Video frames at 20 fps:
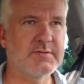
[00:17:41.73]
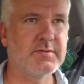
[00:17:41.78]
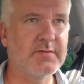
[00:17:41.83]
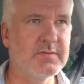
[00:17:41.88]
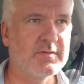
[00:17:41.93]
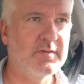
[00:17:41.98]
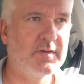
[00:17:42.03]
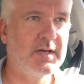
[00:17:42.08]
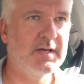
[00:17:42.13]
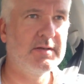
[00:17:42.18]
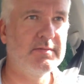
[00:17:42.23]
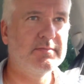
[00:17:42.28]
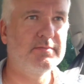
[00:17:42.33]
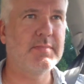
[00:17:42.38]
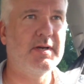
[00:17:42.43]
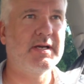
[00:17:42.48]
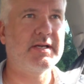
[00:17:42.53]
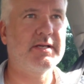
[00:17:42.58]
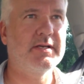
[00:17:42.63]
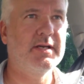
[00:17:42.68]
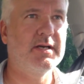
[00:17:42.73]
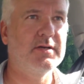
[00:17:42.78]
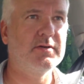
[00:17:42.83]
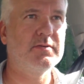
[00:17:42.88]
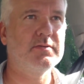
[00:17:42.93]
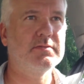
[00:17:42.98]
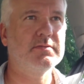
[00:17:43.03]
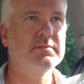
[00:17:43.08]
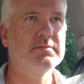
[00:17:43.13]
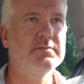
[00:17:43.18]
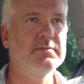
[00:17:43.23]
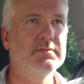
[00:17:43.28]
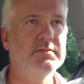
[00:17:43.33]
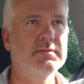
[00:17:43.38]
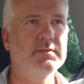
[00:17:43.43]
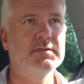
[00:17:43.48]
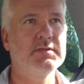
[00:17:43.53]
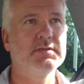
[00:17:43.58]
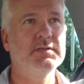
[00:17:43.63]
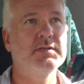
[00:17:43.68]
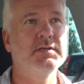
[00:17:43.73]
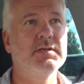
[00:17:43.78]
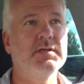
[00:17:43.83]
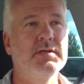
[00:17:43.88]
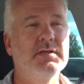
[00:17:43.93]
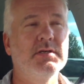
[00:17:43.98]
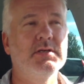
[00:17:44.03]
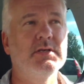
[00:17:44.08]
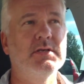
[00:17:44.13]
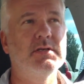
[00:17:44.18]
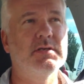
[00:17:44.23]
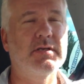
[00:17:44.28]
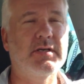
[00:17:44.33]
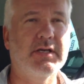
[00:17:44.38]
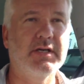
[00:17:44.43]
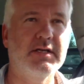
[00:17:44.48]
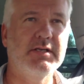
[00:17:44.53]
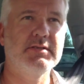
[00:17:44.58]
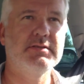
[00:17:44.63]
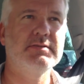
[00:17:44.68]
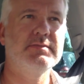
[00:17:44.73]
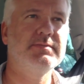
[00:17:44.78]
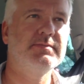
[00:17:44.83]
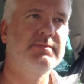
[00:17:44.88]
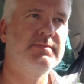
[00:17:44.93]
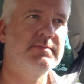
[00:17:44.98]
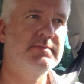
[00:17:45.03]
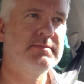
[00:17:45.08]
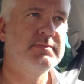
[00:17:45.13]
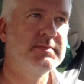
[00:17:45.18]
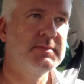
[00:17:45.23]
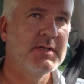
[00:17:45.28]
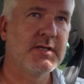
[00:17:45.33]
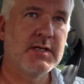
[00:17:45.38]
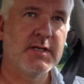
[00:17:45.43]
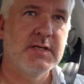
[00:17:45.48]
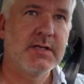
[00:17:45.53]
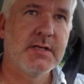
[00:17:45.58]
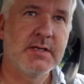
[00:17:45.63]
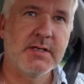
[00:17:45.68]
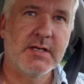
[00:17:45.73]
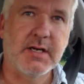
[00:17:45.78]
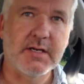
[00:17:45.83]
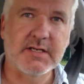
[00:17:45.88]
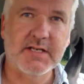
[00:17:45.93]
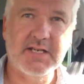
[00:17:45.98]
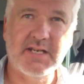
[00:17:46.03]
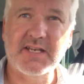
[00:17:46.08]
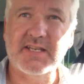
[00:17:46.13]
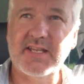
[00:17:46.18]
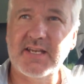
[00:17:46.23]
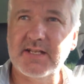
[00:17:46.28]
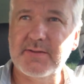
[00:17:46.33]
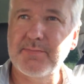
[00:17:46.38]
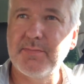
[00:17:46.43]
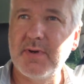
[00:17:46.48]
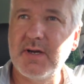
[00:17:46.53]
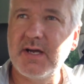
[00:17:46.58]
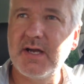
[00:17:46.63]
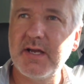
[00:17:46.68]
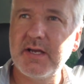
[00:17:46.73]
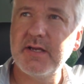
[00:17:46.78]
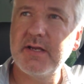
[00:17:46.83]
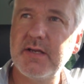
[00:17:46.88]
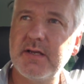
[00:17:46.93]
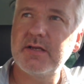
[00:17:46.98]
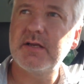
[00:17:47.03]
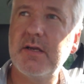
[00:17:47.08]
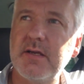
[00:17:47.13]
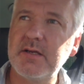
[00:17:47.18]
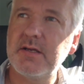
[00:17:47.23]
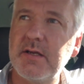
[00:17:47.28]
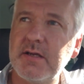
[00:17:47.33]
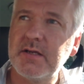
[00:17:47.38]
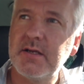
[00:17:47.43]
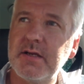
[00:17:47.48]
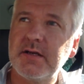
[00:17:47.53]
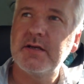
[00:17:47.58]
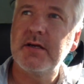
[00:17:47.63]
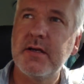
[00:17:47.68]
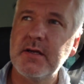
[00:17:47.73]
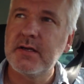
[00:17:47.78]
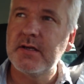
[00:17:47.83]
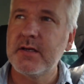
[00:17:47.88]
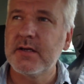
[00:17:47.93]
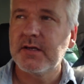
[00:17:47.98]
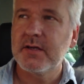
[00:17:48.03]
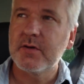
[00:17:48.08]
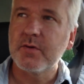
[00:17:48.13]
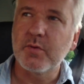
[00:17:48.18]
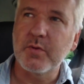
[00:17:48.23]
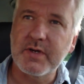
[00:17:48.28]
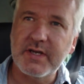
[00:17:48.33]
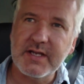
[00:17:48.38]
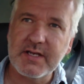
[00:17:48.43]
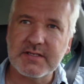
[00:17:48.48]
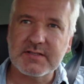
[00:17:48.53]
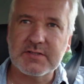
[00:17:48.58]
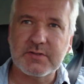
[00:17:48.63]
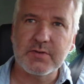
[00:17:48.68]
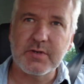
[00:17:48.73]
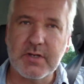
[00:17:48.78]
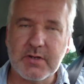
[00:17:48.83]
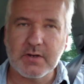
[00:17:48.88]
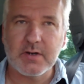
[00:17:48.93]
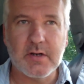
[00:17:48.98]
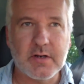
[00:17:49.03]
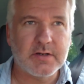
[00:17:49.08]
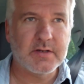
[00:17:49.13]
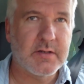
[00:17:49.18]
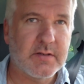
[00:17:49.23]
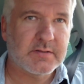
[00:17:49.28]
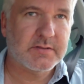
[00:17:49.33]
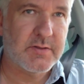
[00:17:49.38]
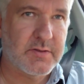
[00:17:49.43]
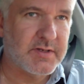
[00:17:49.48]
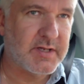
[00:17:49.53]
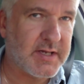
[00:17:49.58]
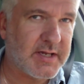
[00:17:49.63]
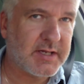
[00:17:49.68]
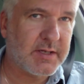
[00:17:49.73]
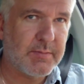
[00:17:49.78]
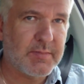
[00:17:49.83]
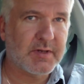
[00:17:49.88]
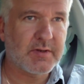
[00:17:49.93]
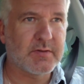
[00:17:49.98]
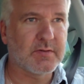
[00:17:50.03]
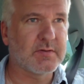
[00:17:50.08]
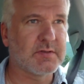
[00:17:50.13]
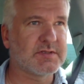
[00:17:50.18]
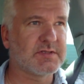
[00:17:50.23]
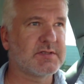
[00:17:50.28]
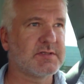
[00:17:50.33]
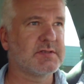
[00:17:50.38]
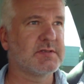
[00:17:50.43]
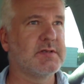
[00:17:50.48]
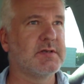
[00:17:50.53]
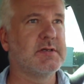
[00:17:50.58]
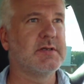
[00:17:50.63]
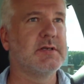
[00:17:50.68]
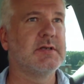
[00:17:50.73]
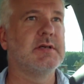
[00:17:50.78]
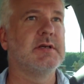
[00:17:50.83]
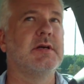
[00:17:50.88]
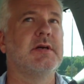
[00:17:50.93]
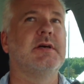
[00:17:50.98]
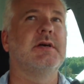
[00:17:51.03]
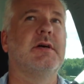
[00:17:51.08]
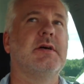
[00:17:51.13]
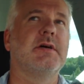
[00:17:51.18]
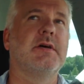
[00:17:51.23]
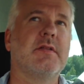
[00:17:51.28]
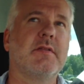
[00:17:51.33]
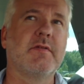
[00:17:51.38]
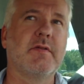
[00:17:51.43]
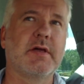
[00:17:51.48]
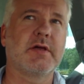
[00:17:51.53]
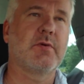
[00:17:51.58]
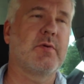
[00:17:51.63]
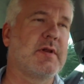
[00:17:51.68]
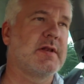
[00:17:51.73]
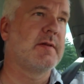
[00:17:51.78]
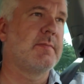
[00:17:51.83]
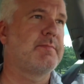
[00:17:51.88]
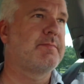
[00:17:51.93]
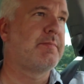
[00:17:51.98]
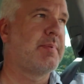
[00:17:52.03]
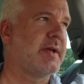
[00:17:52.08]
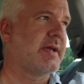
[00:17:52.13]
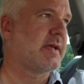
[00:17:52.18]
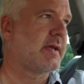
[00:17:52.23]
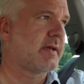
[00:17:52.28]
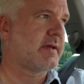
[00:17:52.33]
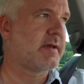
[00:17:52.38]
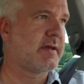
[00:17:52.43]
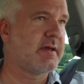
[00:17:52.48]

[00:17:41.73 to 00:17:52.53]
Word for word: so I'm back now again. I didn't get my wheels to the car today because they will pick